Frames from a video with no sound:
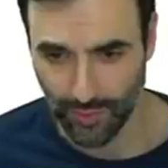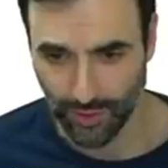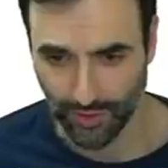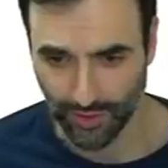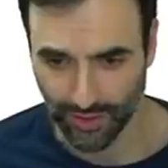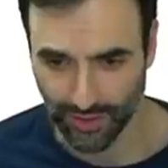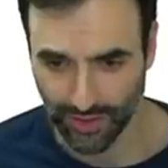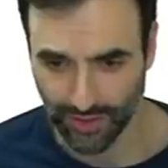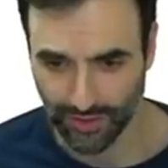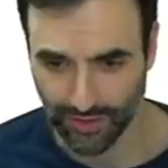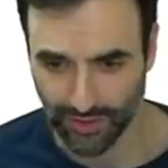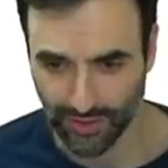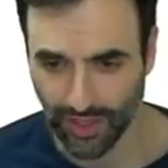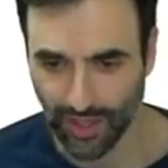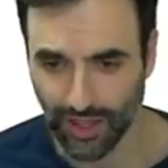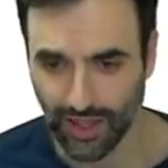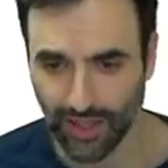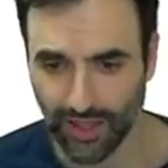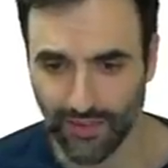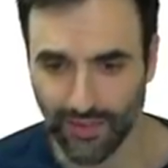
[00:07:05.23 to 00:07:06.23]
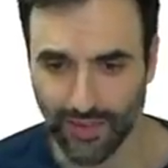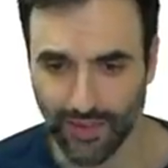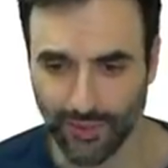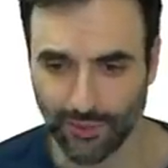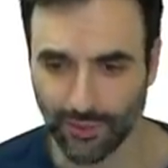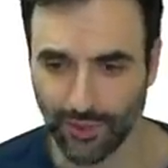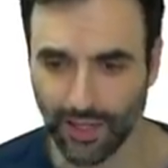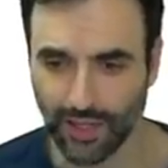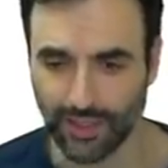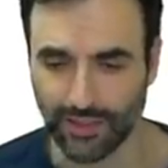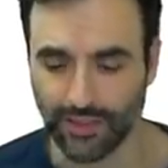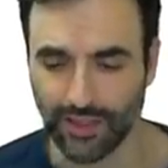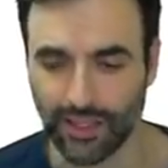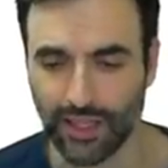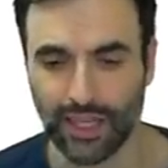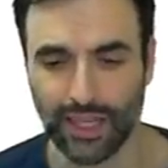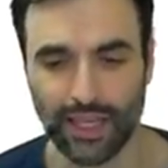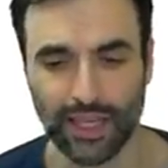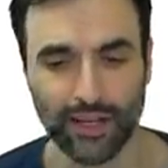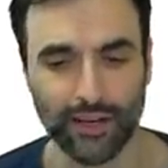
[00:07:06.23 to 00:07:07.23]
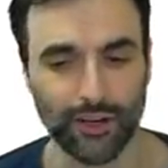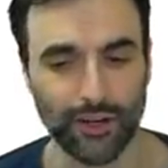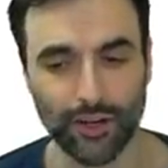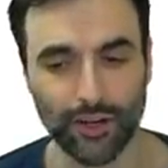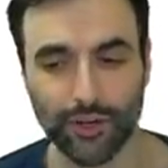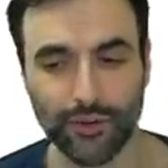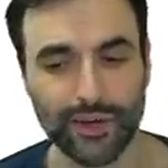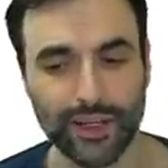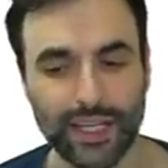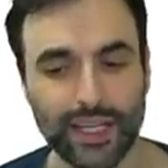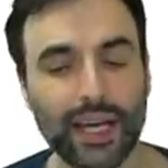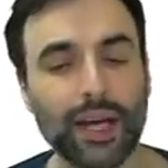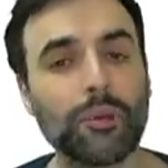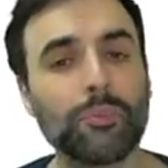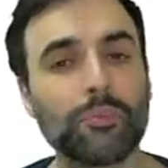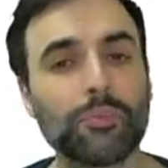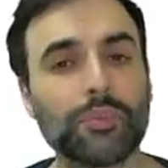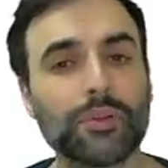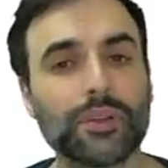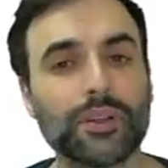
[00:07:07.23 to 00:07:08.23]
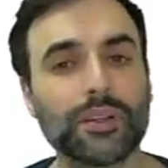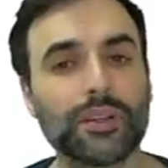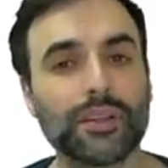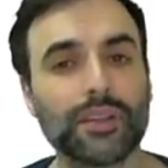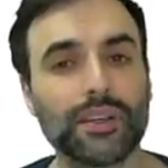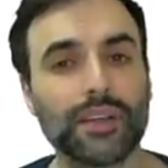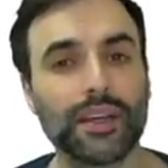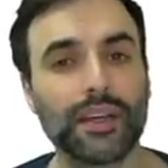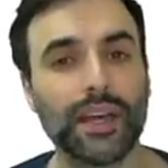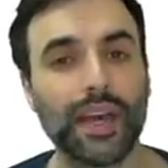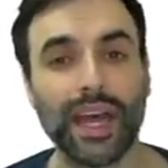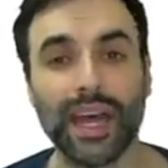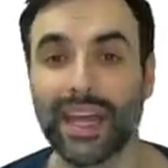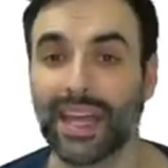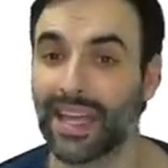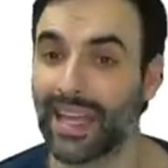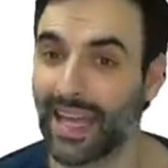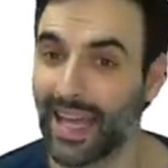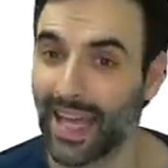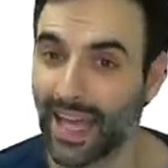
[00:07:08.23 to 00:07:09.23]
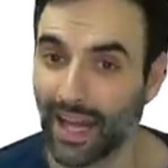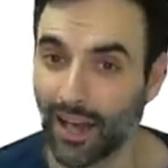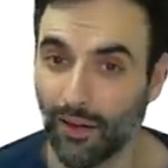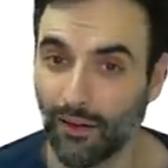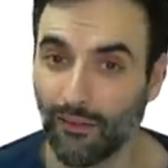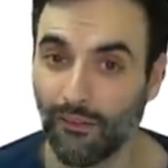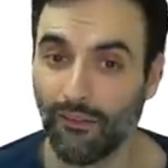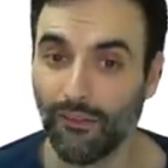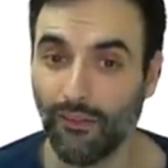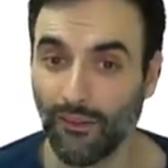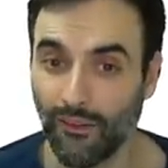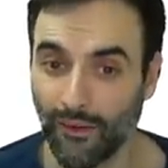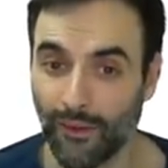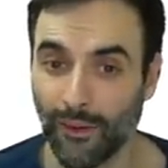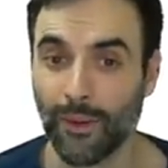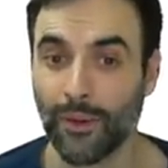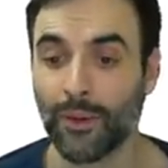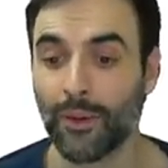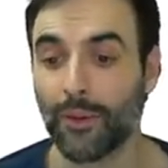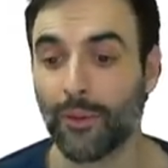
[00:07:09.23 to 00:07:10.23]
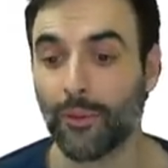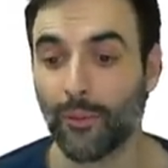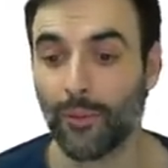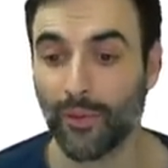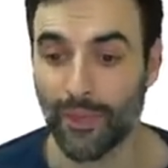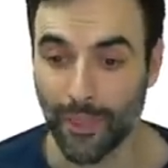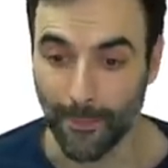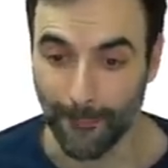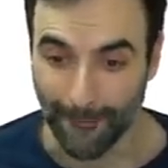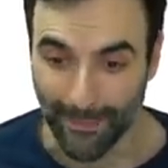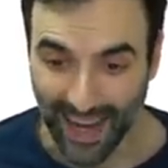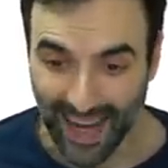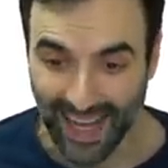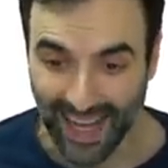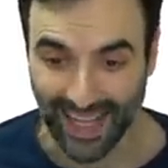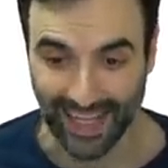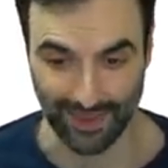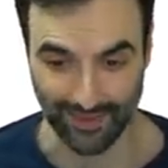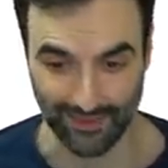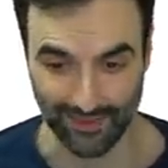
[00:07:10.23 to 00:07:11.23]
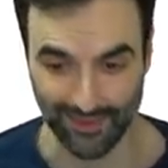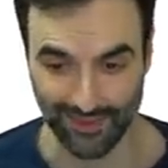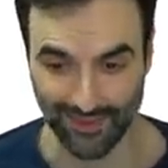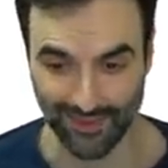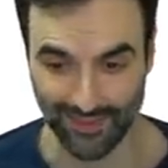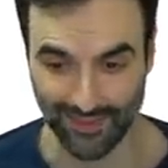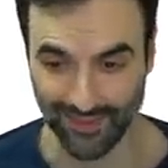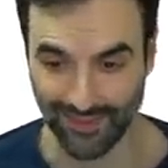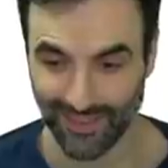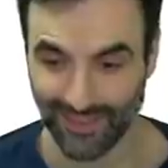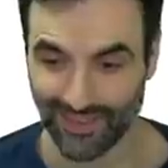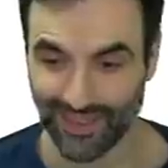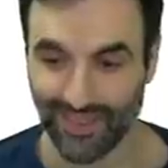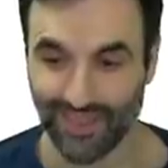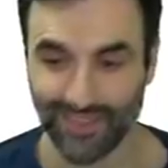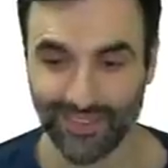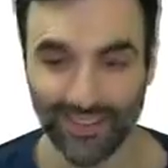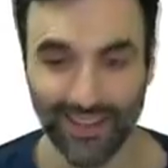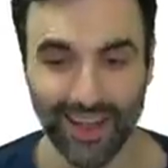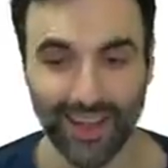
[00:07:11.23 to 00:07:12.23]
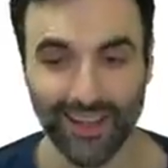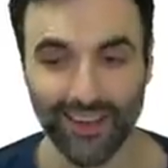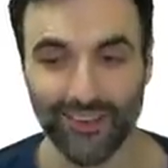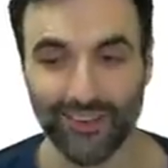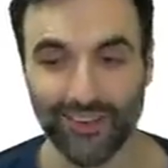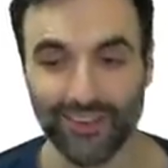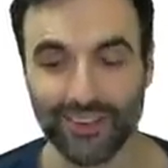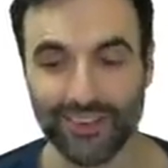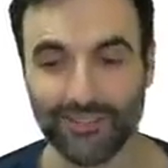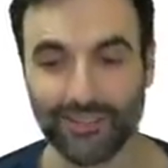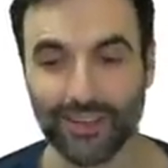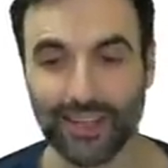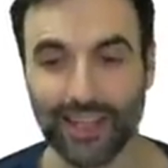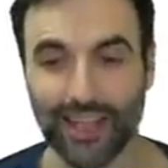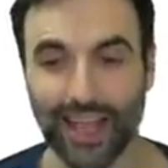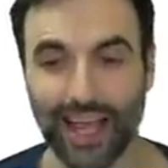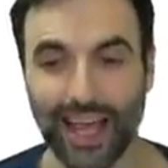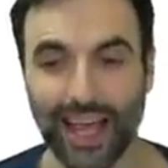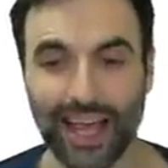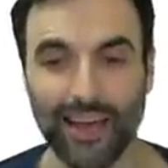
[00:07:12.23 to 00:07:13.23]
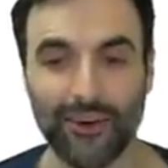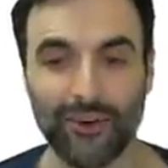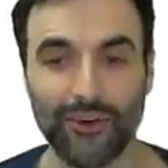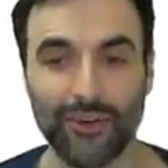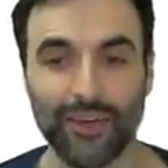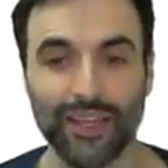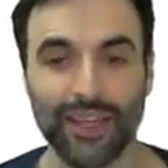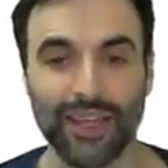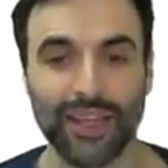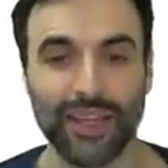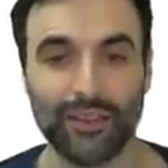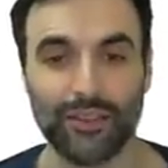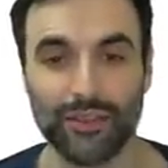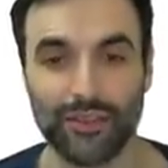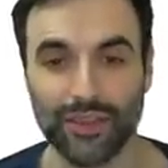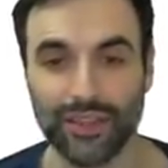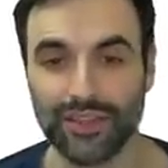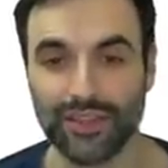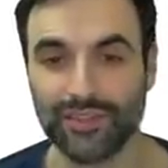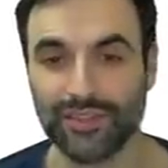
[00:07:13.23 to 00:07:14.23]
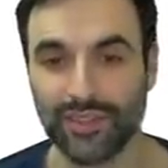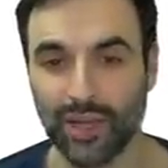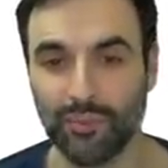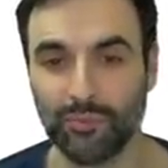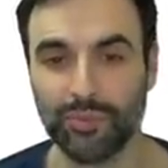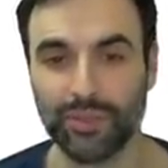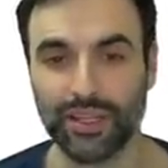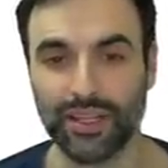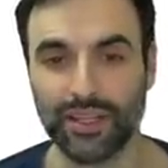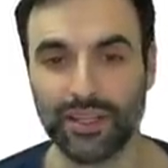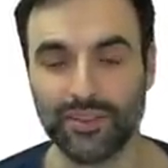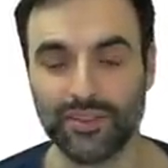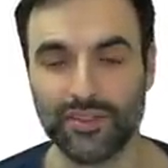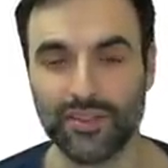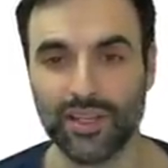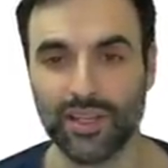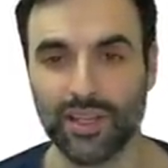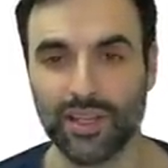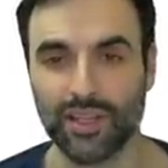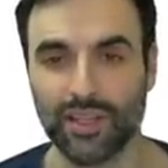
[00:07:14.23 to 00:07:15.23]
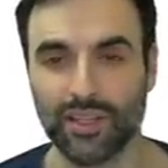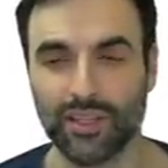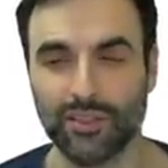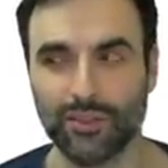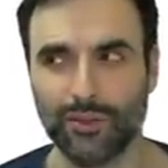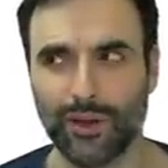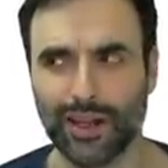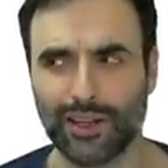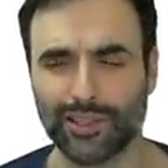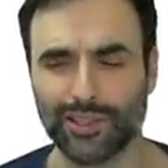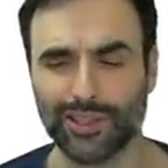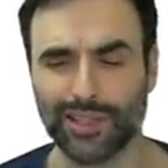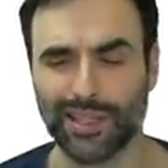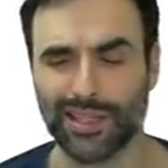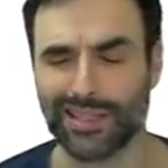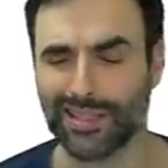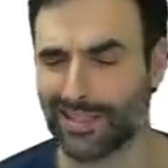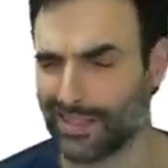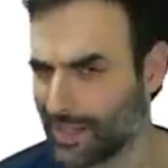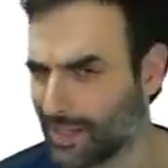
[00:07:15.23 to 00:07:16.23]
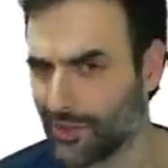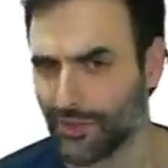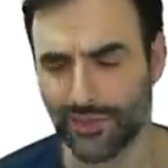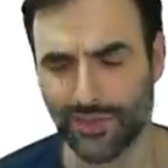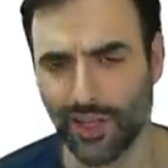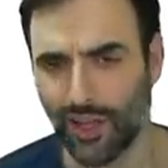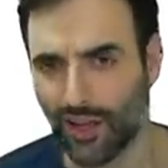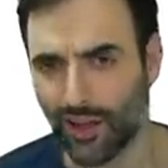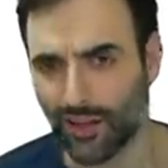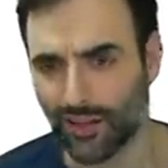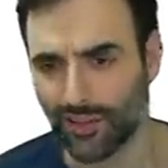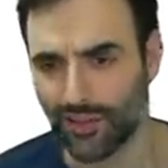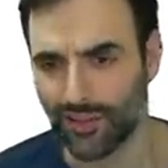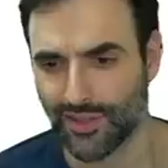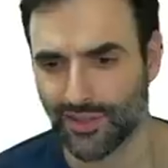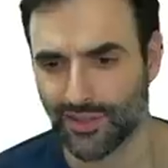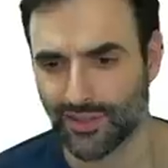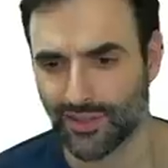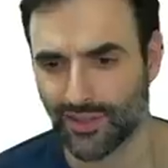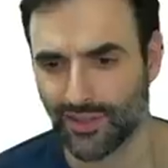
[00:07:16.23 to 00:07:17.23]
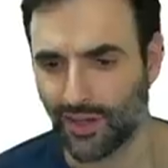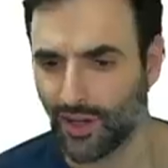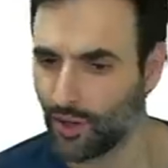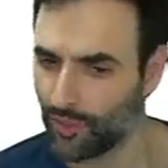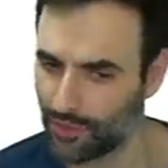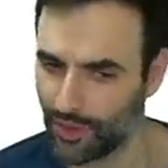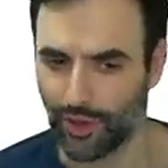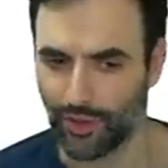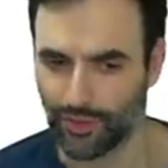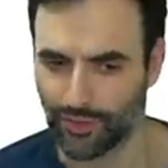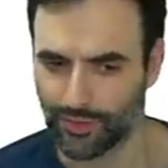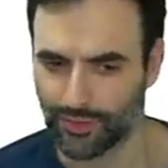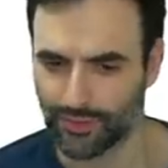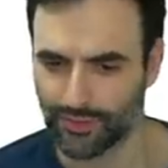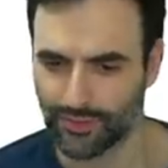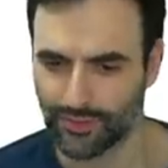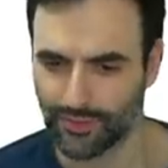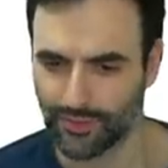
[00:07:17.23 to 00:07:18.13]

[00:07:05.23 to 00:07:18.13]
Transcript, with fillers: the market. Ah, that's right. Hurry up and get on with the buying. They're not going to allow these companies to actually sell stocks. Oh, no.